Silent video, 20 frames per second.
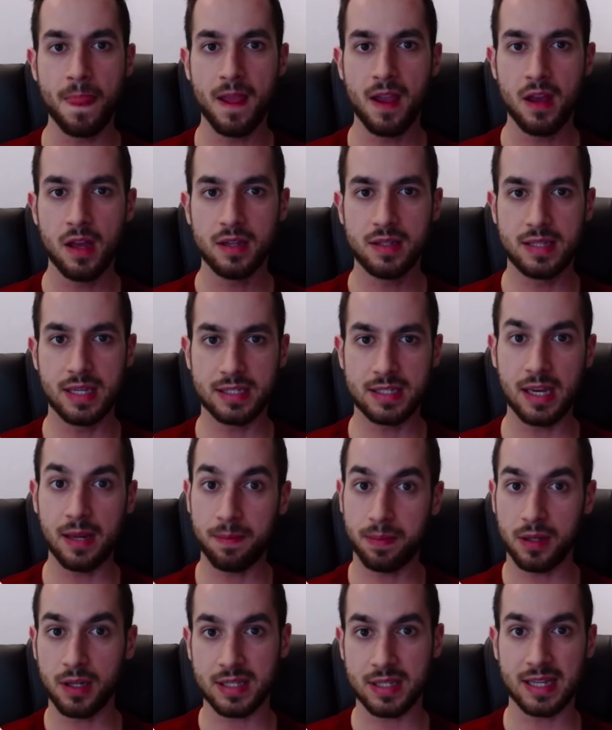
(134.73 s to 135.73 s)
Disney
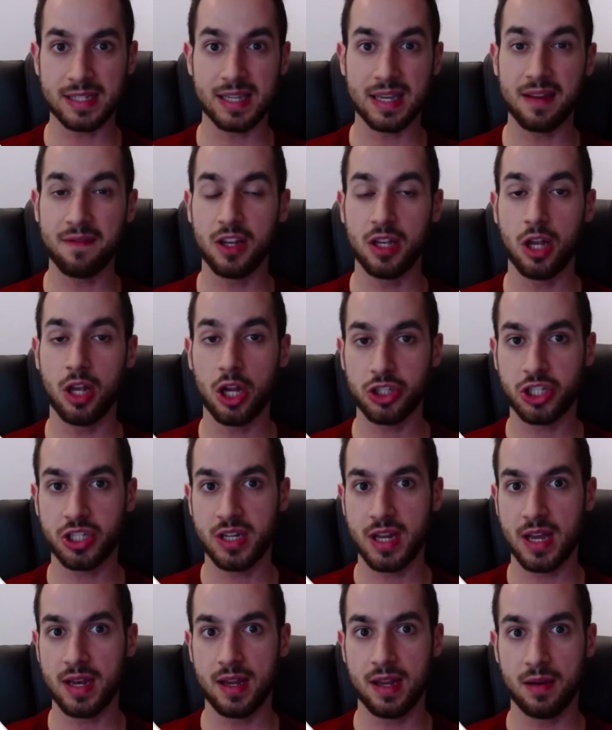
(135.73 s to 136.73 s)
Plus hasn't even launched
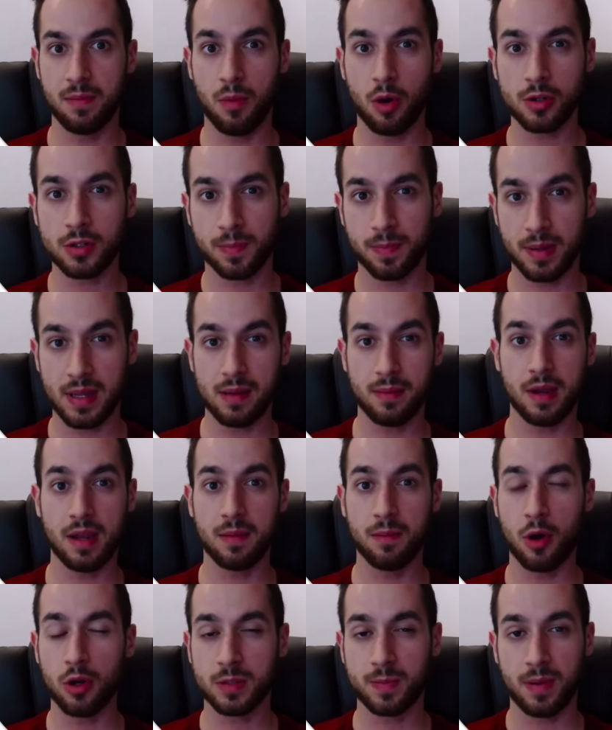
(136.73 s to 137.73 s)
yet in most
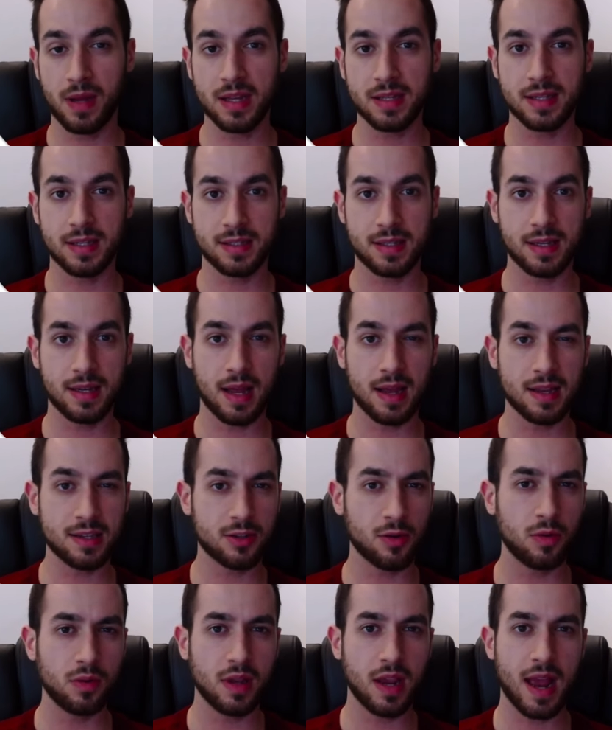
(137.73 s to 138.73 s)
places. It has
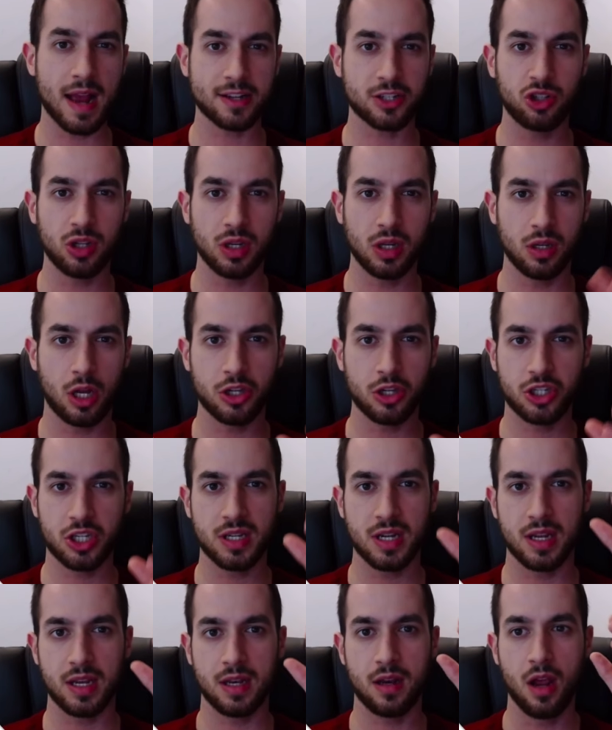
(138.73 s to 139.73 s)
only actually launched
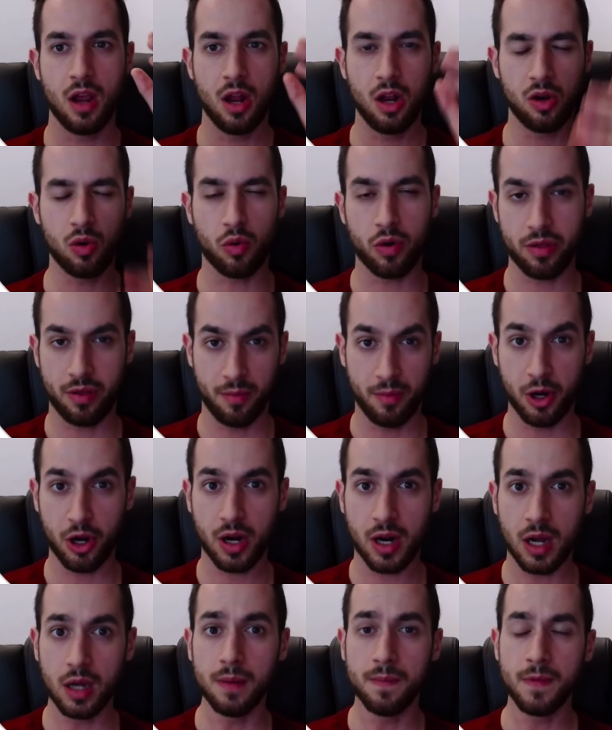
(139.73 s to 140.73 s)
in North
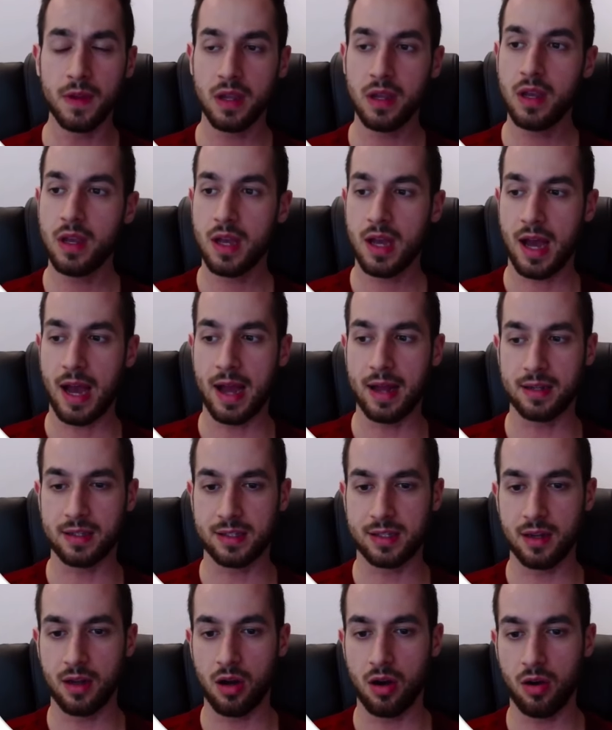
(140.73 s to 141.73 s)
America, and
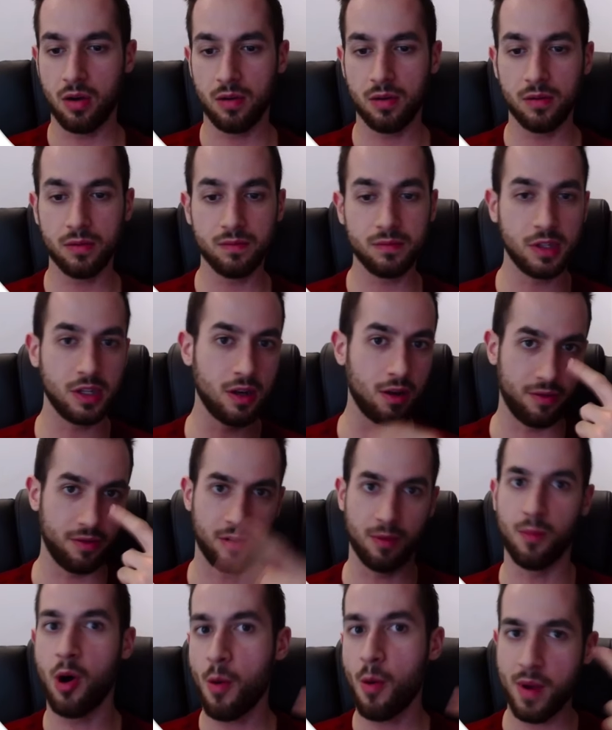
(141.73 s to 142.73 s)
so the
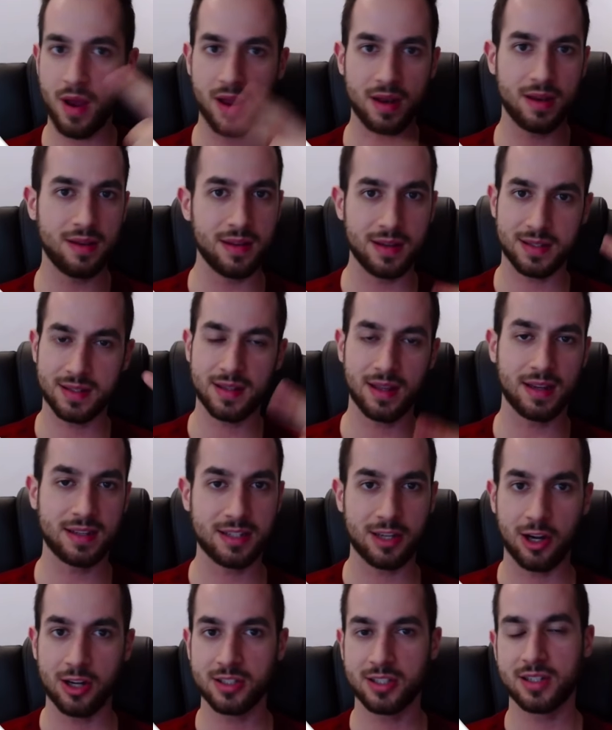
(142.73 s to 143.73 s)
moment this thing
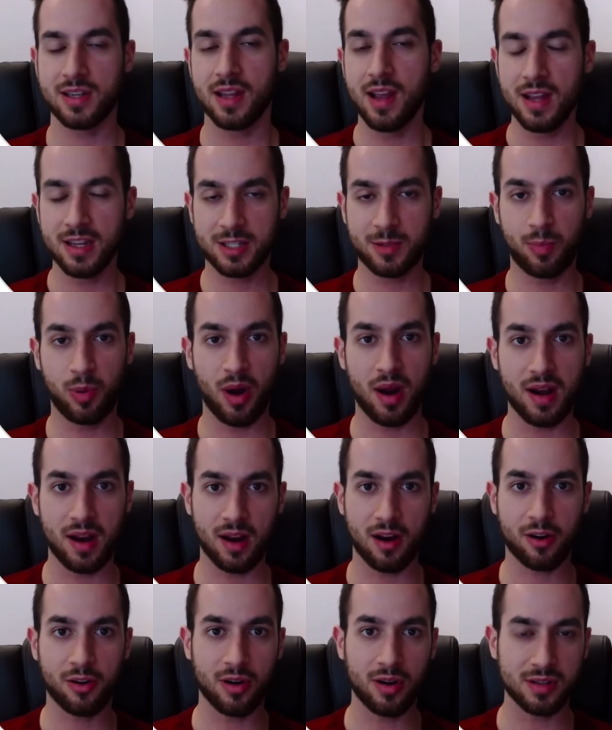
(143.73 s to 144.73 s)
starts spreading
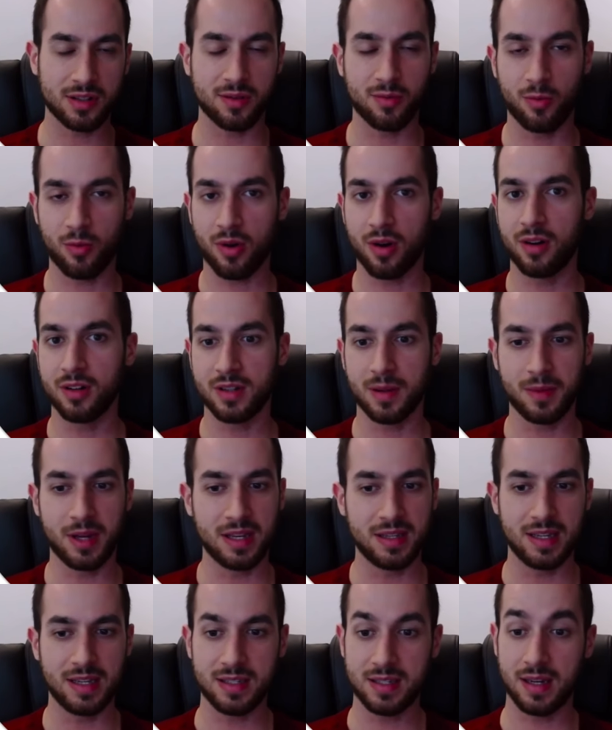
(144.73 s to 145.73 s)
across the world, I mean,
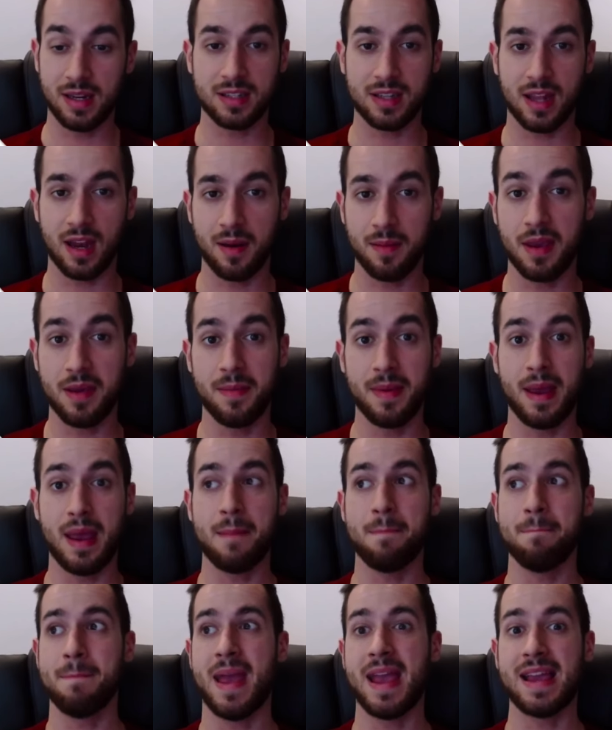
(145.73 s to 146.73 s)
Disney is going to be
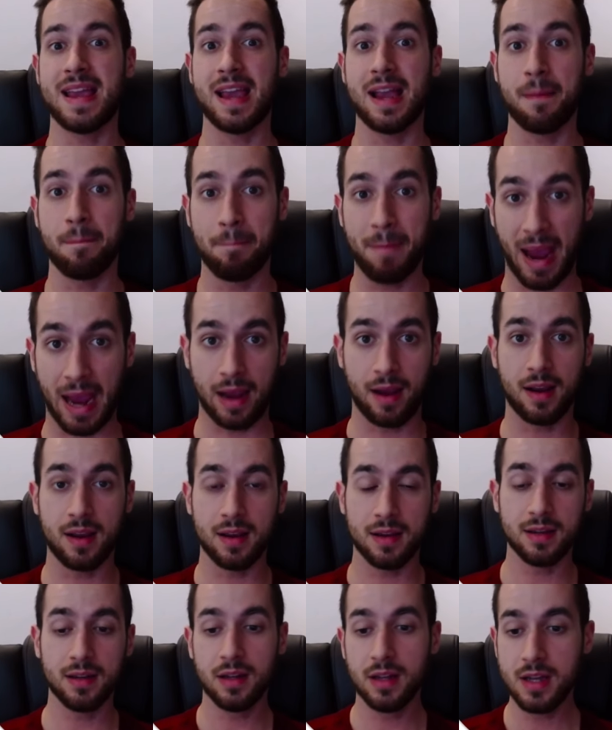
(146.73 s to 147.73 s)
making
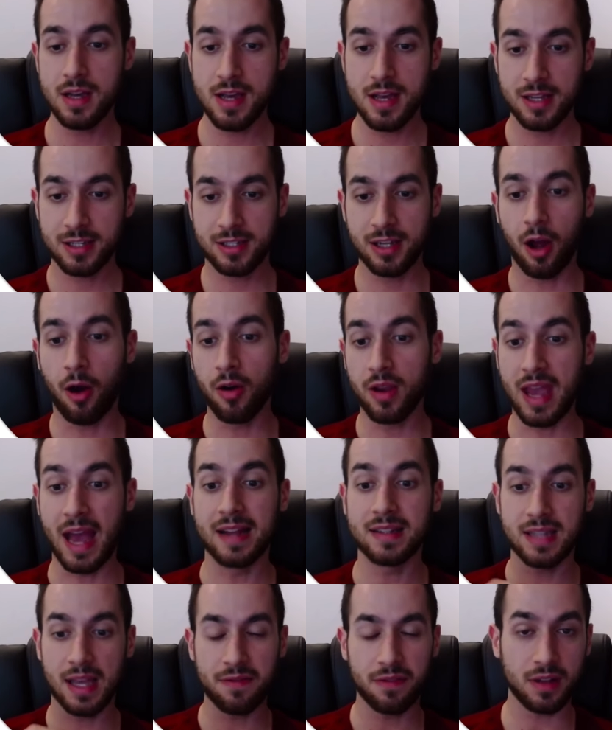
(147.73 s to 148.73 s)
bank. So yeah,
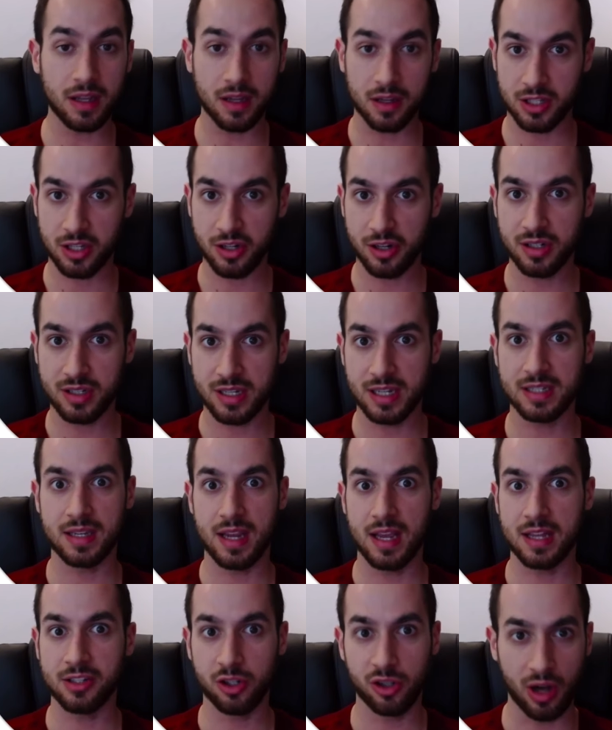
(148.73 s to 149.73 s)
definitely consider
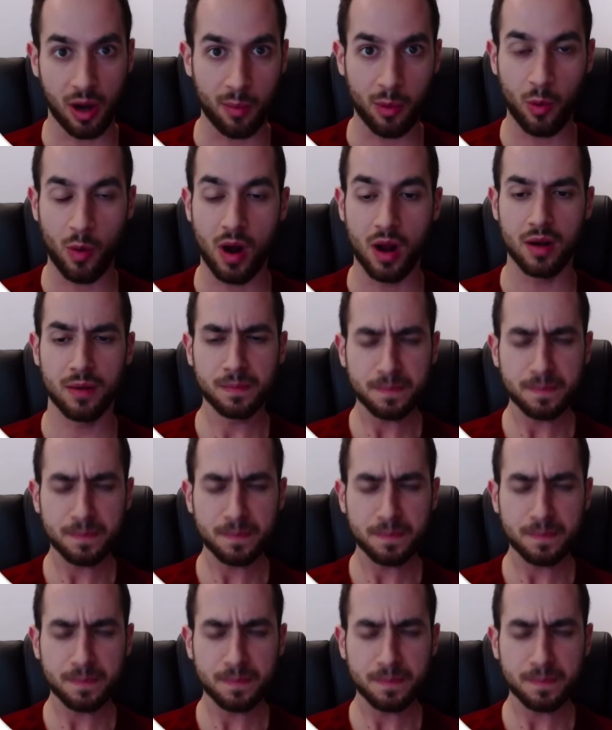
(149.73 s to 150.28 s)
Disney as your number 1.